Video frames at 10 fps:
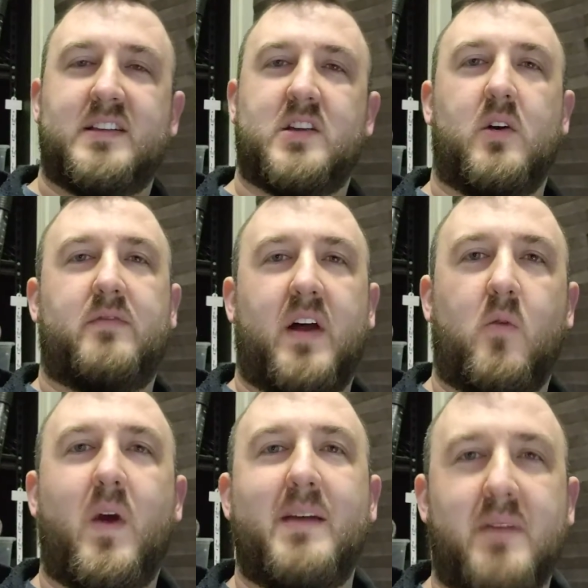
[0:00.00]
So if I
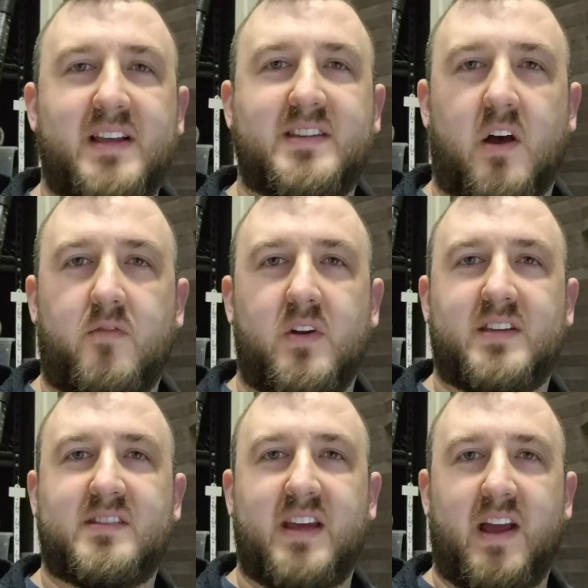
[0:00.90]
weigh myself on
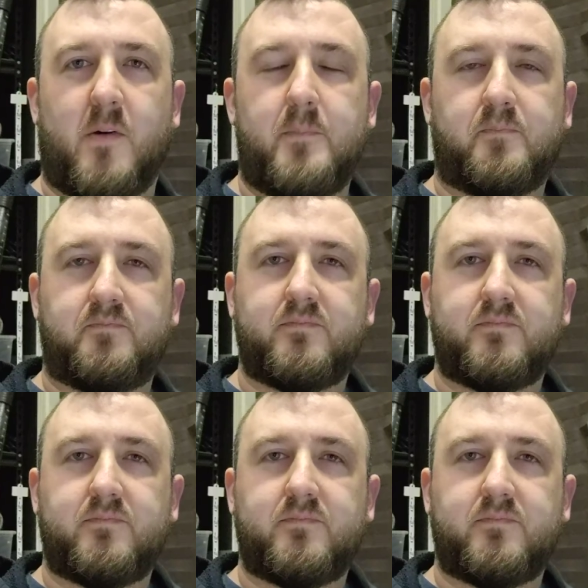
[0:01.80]
a scale,